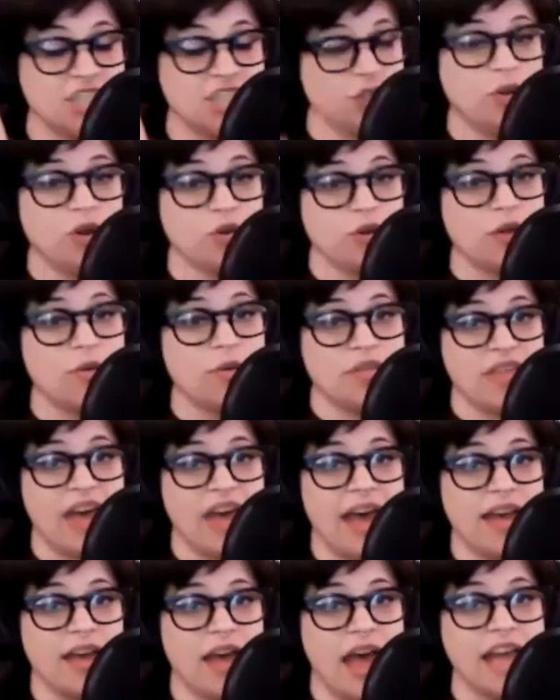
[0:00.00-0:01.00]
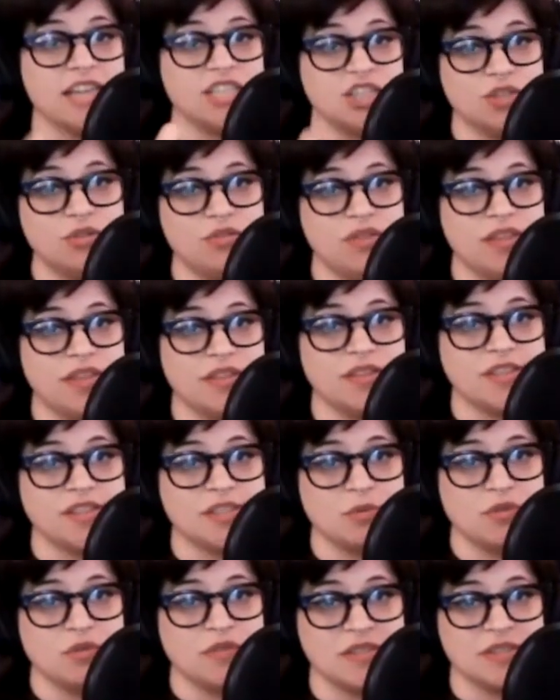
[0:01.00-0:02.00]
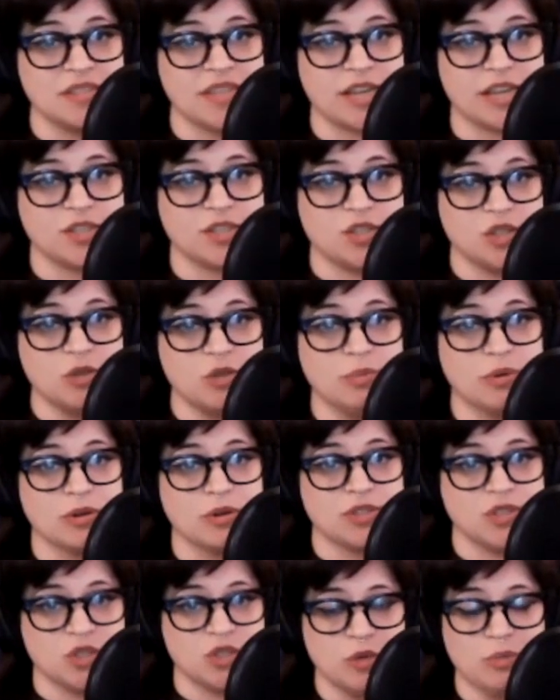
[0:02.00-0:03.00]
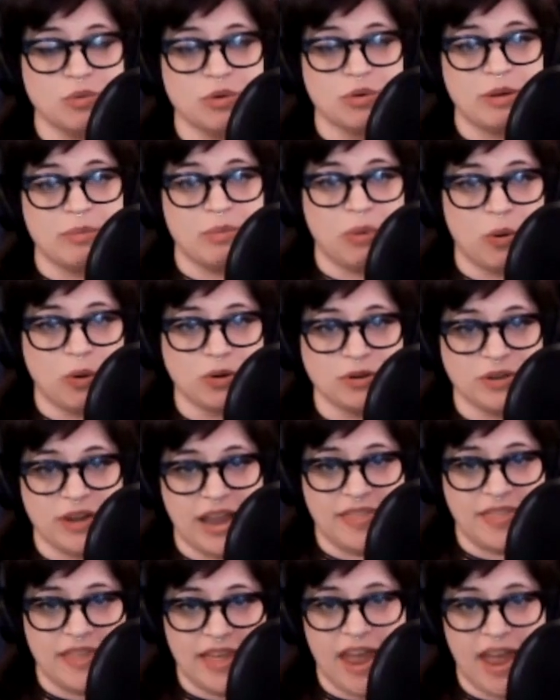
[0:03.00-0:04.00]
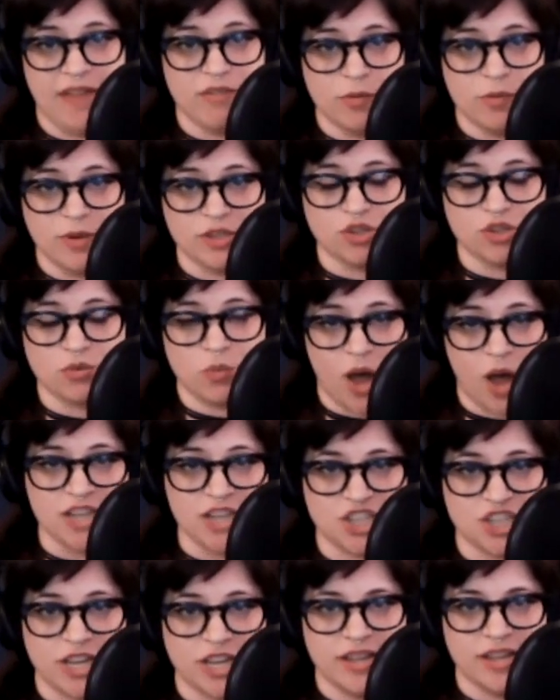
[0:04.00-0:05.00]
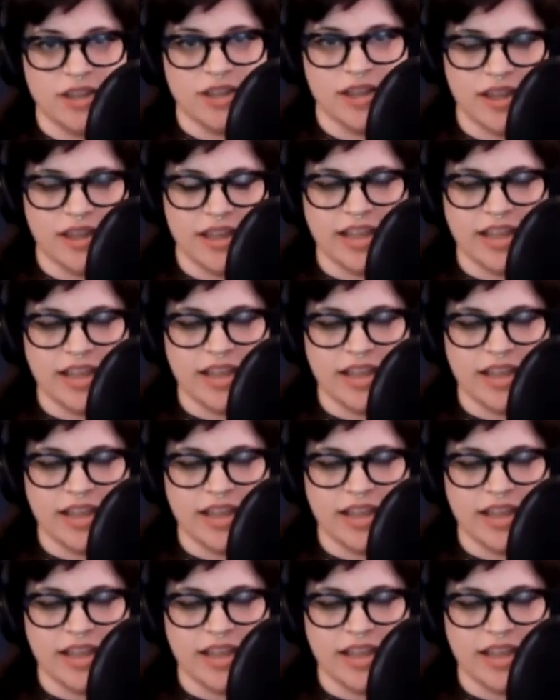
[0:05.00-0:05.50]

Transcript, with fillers: agree with that. I do think that this movie is like super, super important and that everyone should watch it. It's for